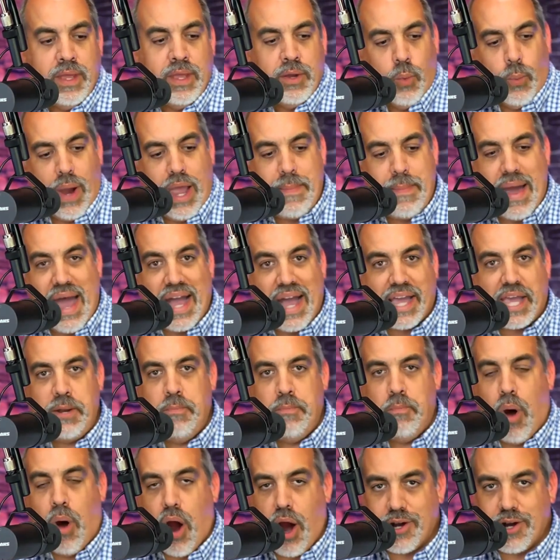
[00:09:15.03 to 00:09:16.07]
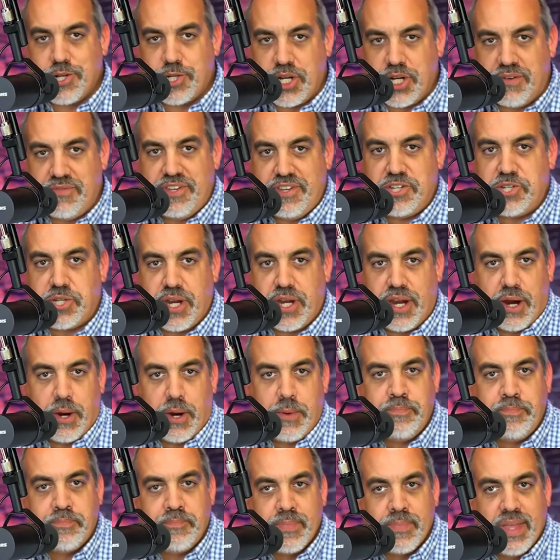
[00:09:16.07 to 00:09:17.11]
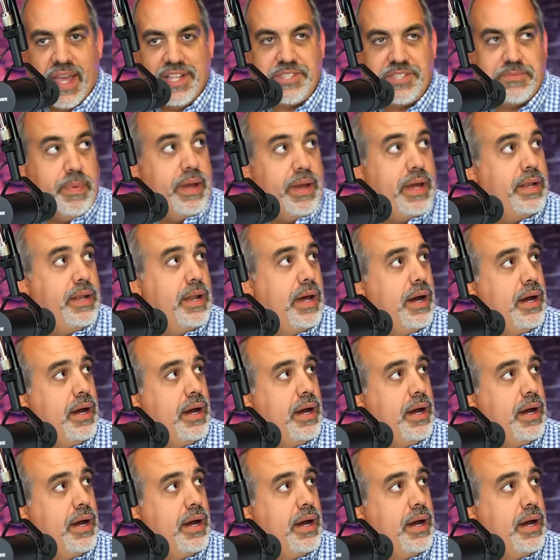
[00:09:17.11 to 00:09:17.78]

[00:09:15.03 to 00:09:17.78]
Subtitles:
way back in March of this year. It's been,